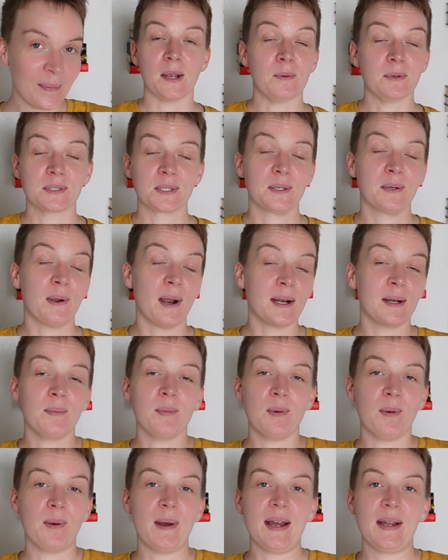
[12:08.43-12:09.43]
It was
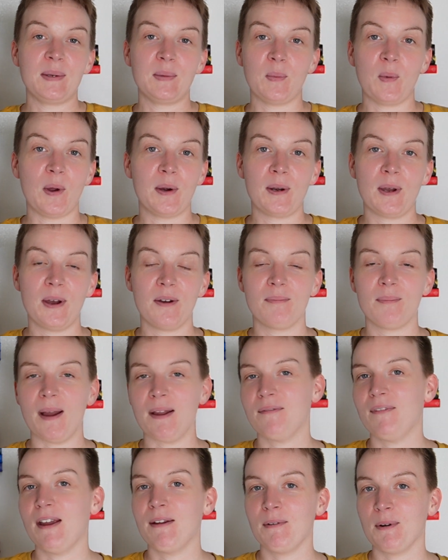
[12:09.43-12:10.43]
incredible and one of my
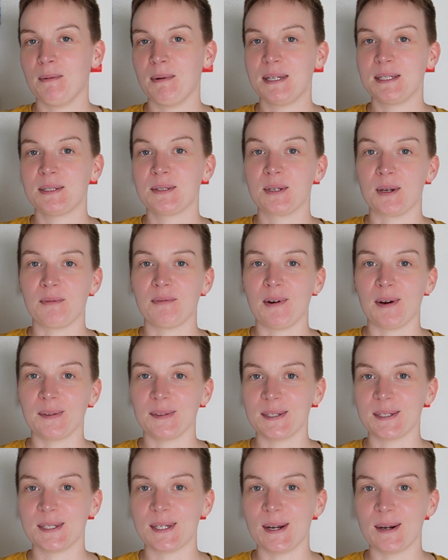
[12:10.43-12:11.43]
favorite reads so far
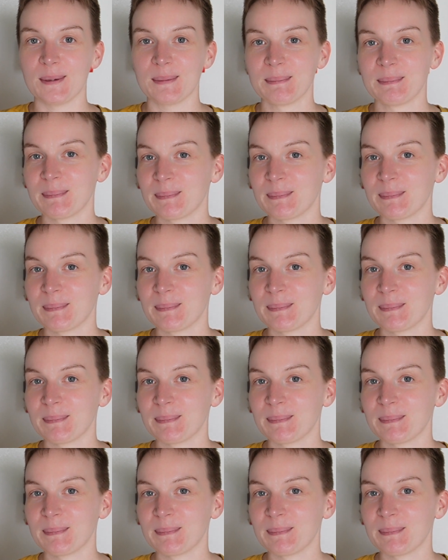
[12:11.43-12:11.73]
this year.